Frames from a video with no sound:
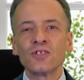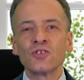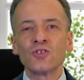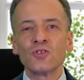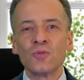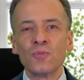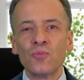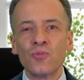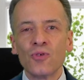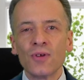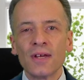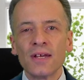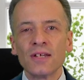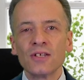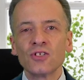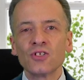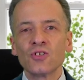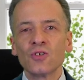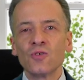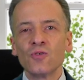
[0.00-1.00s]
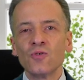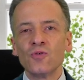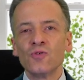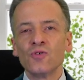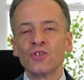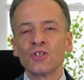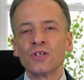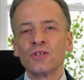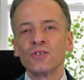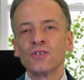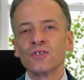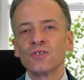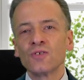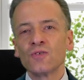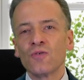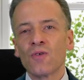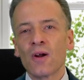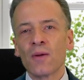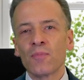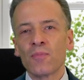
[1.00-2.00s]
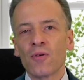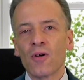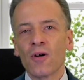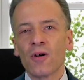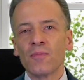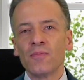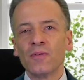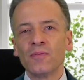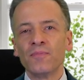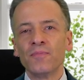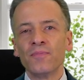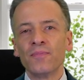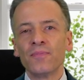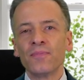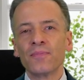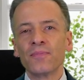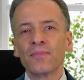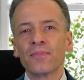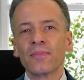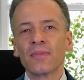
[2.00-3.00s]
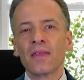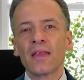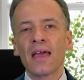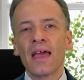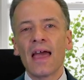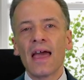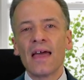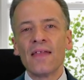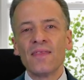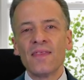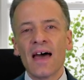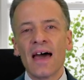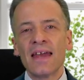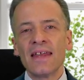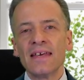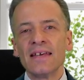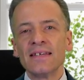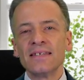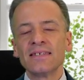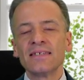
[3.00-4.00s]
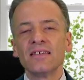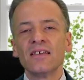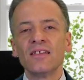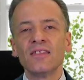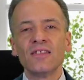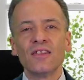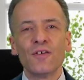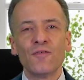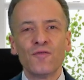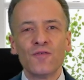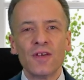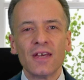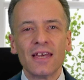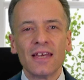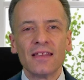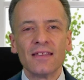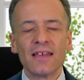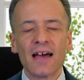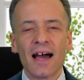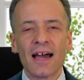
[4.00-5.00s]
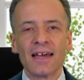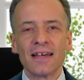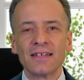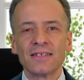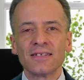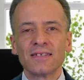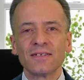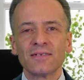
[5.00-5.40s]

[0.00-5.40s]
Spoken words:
to bring solutions to our problem, and that is the vegan diet.